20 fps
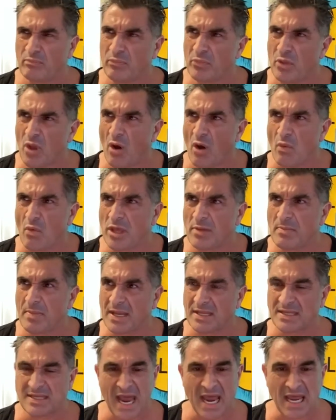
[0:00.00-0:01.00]
not really
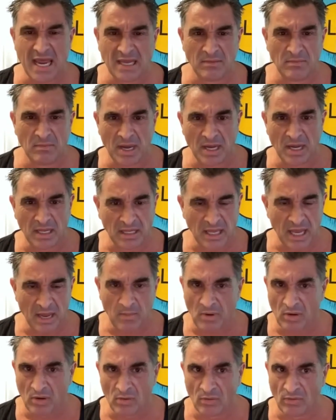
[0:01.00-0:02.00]
been taking many
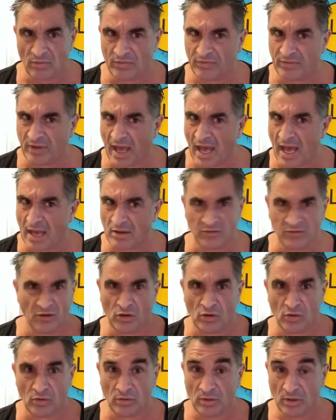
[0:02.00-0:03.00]
chemicals because
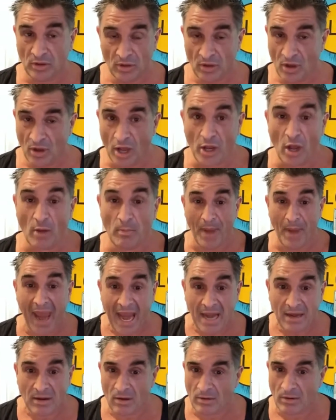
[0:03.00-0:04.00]
I
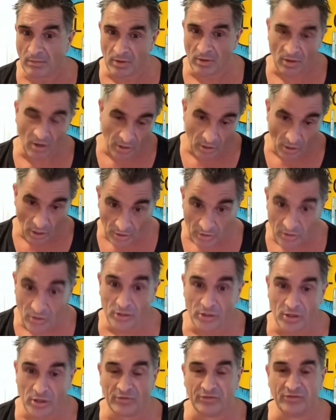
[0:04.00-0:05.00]
banned. I
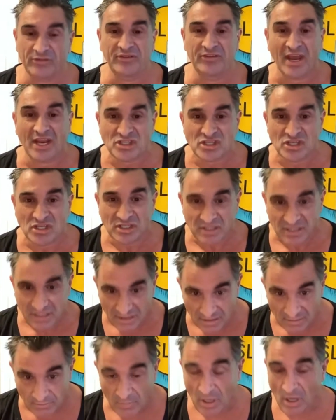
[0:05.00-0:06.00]
nearly got sectioned
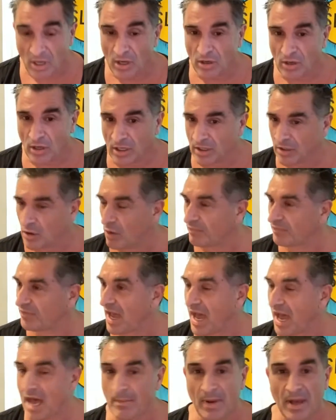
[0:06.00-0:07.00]
in Coffs
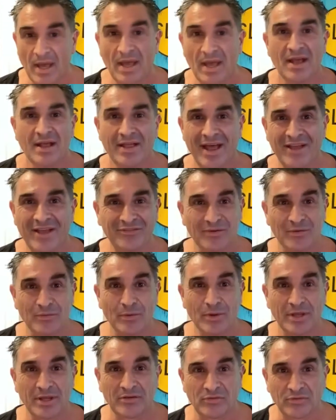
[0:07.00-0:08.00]
Harbour. That's a
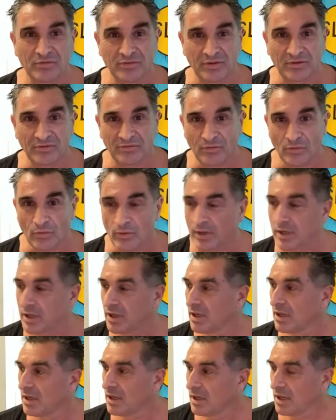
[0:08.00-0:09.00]
really interesting story.
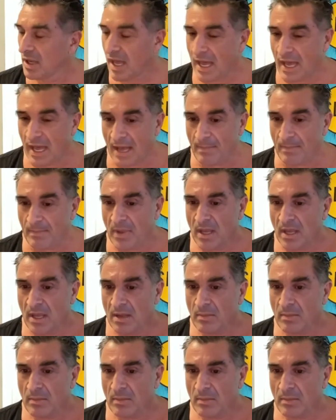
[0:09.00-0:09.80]
Well,